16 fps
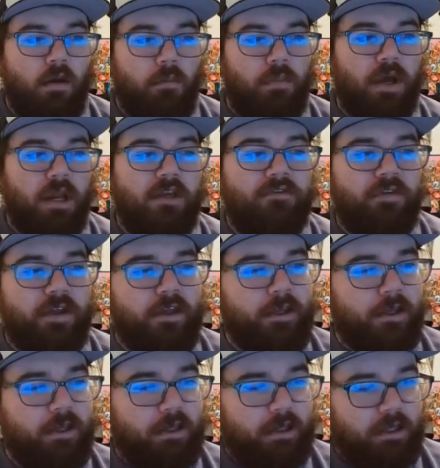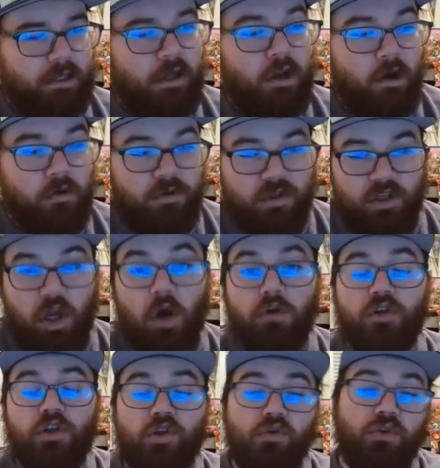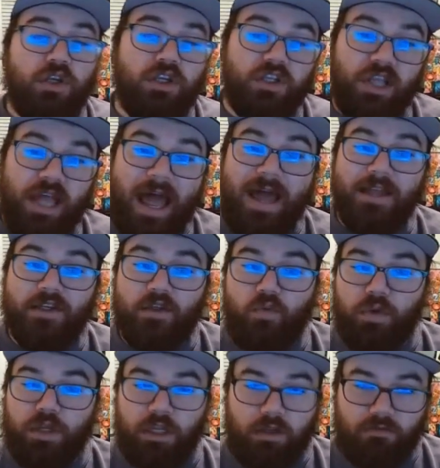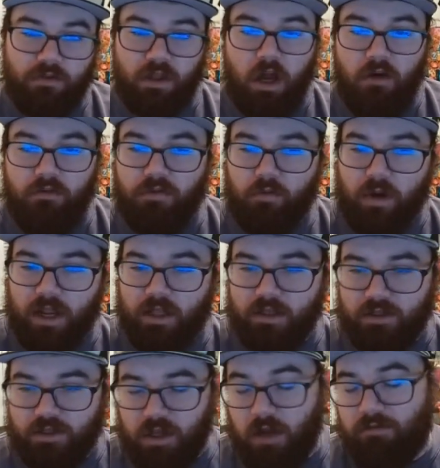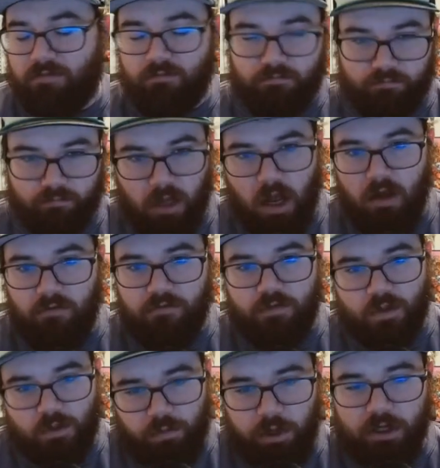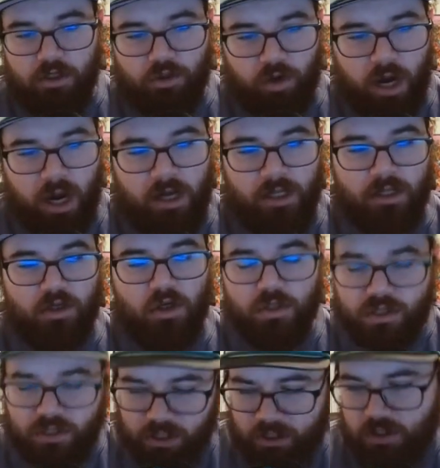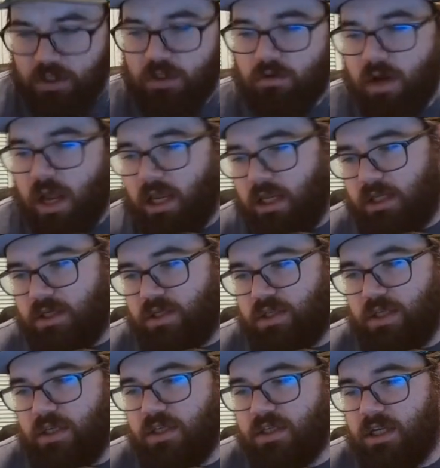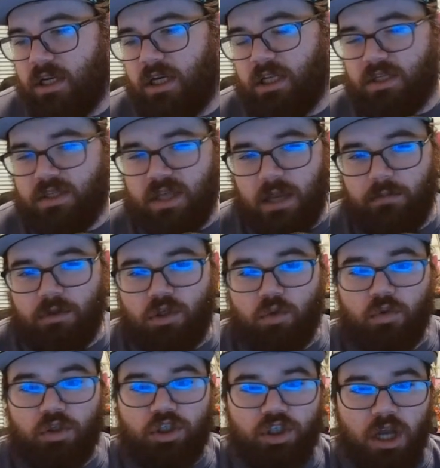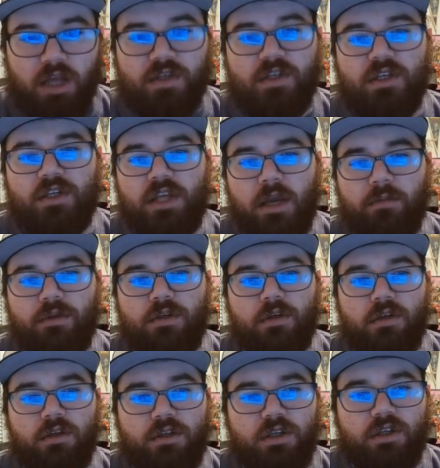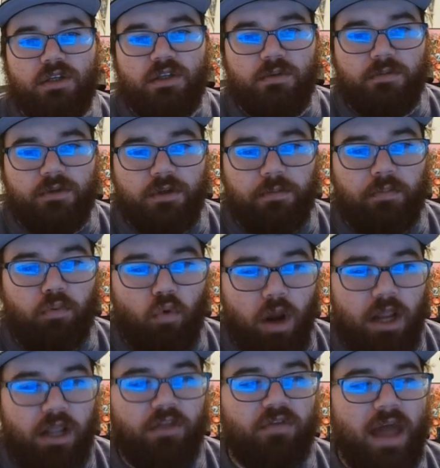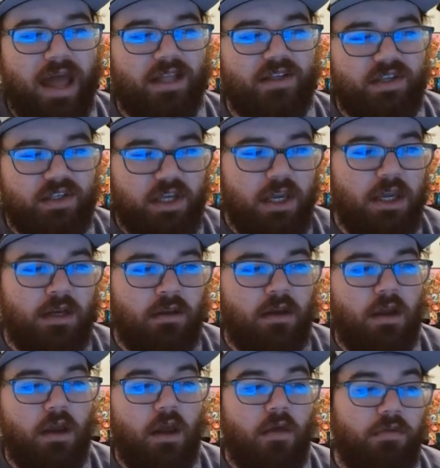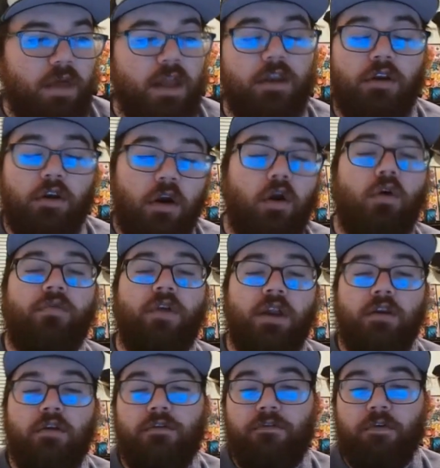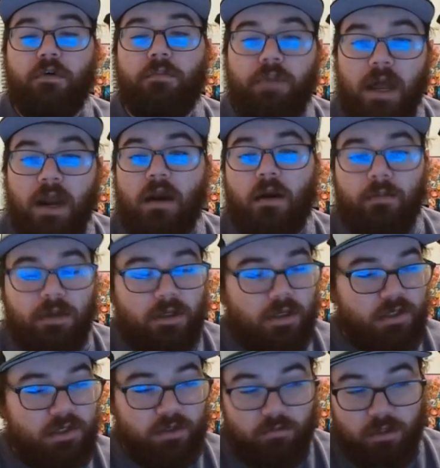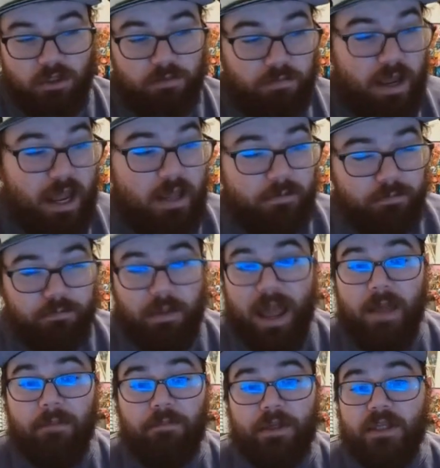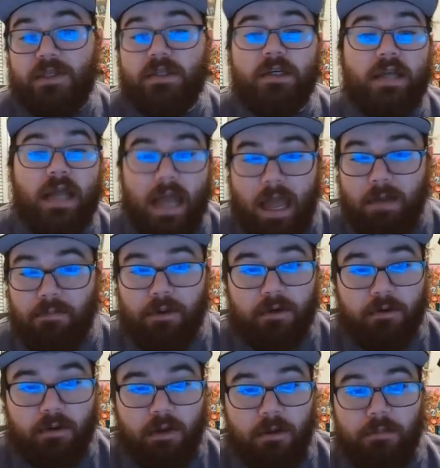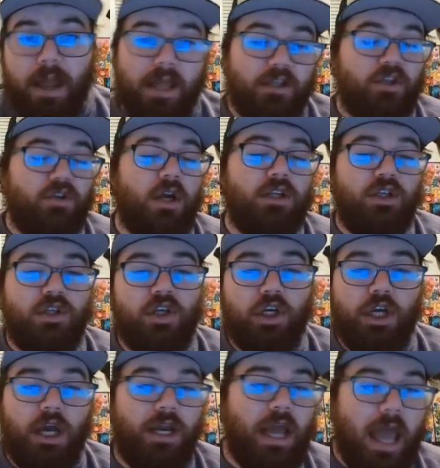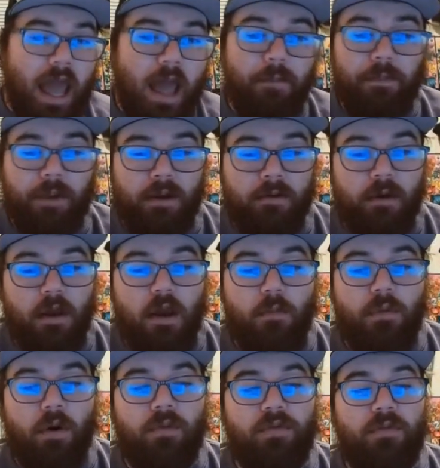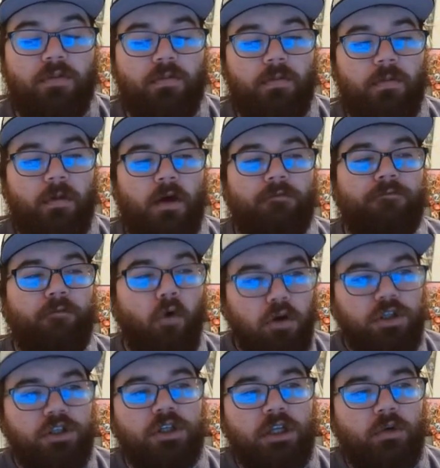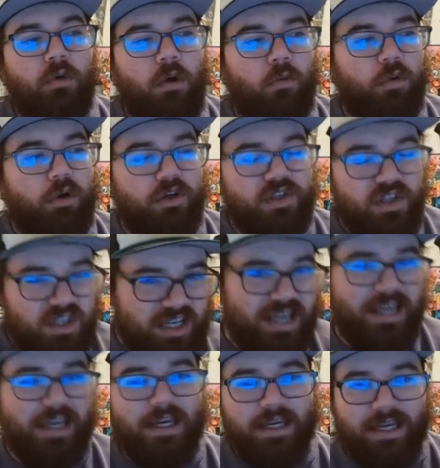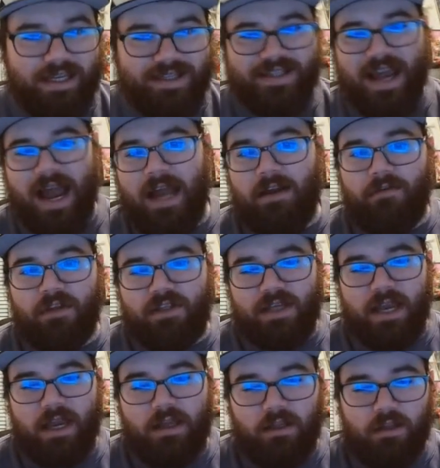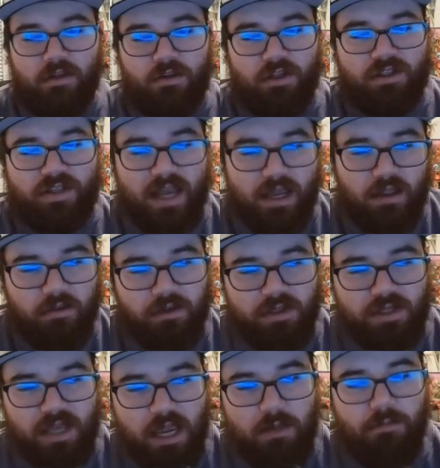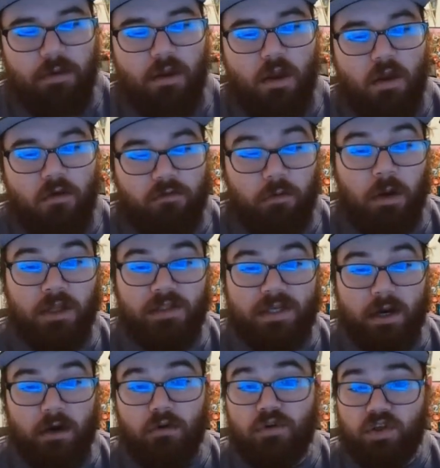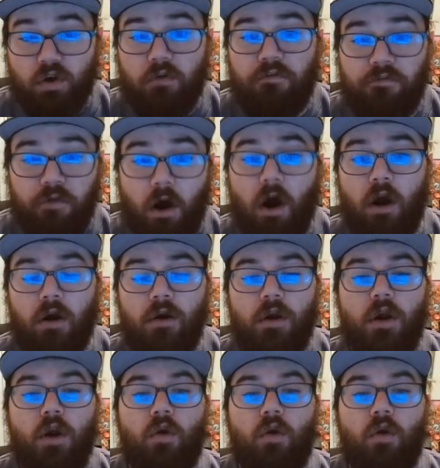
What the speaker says: But if he, goes through this last week of spring training, goes into the regular season and he's able to adjust, he's able to break that skid, then you feel better. I mean, because bad beats are going to happen. Bad stretches are going to happen. But unfortunately, what we're seeing is kind of the tail of the tape for Montero so far.